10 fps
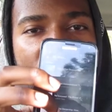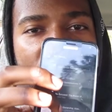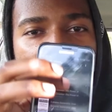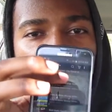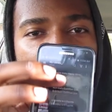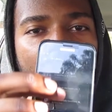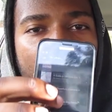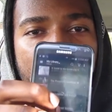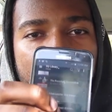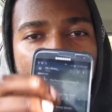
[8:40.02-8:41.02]
I've actually got a whole
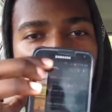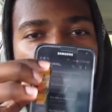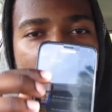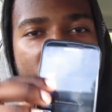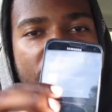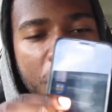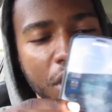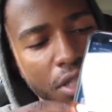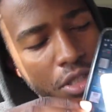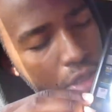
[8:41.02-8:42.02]
bunch of books there that you
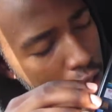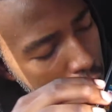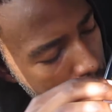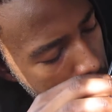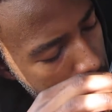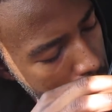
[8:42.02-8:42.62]
can check out.